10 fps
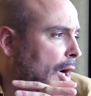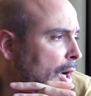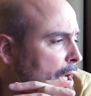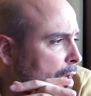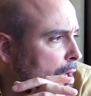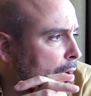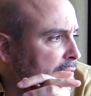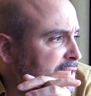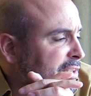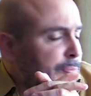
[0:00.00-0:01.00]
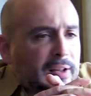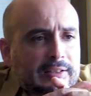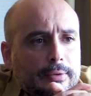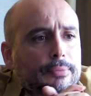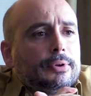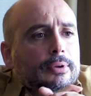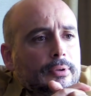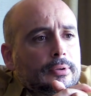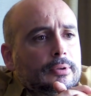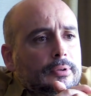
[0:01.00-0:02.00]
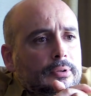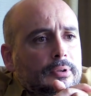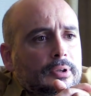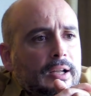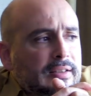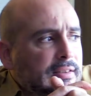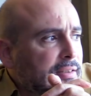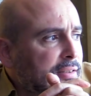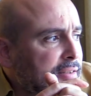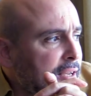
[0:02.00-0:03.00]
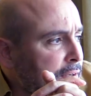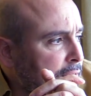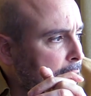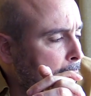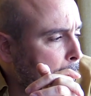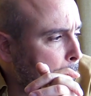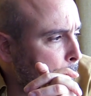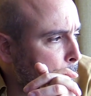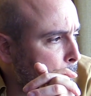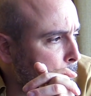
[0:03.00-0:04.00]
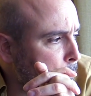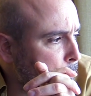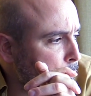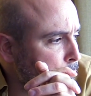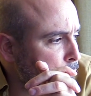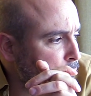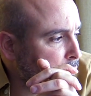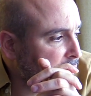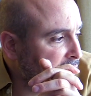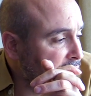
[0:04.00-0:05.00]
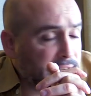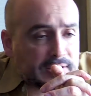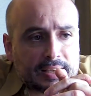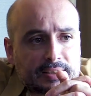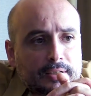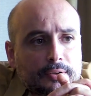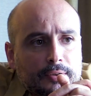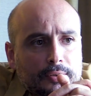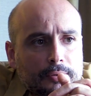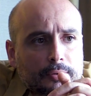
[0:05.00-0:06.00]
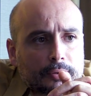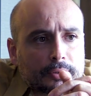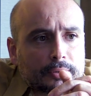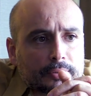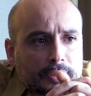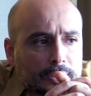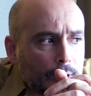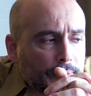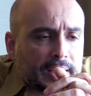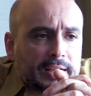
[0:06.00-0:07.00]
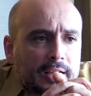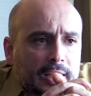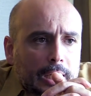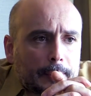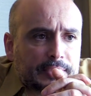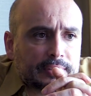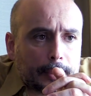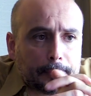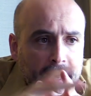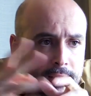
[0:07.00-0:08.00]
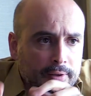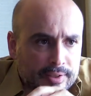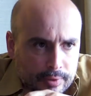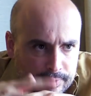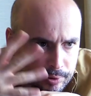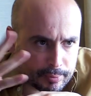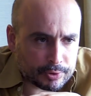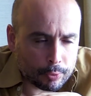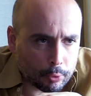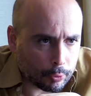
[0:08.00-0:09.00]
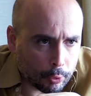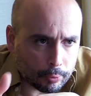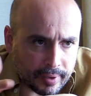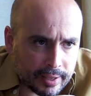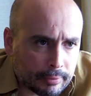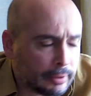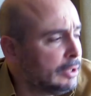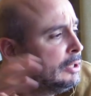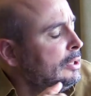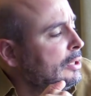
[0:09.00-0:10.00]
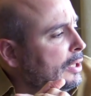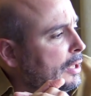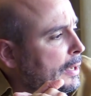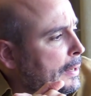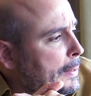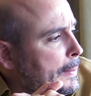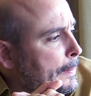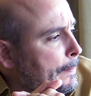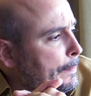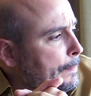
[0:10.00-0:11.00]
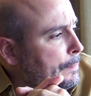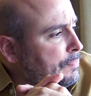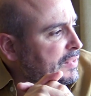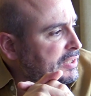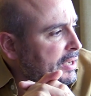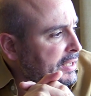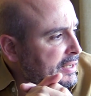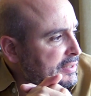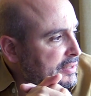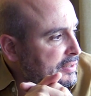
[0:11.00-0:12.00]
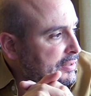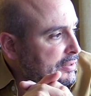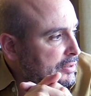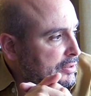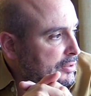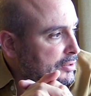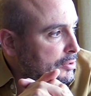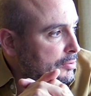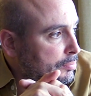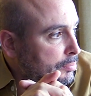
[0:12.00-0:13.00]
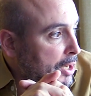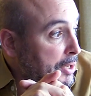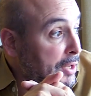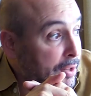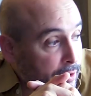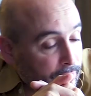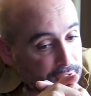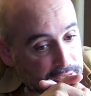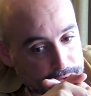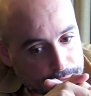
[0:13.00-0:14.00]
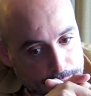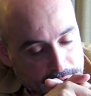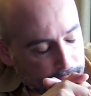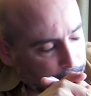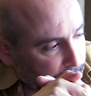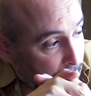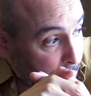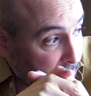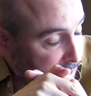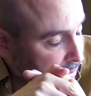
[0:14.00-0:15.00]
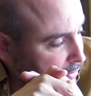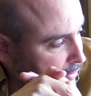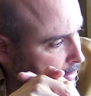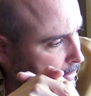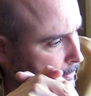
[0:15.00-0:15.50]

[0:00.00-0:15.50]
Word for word: Oh, it's expensive. It's set in 1980 in New York, in a lot of gay nightclubs, like male. It's pretty much all male. So I guess it's another niche film that I'm making.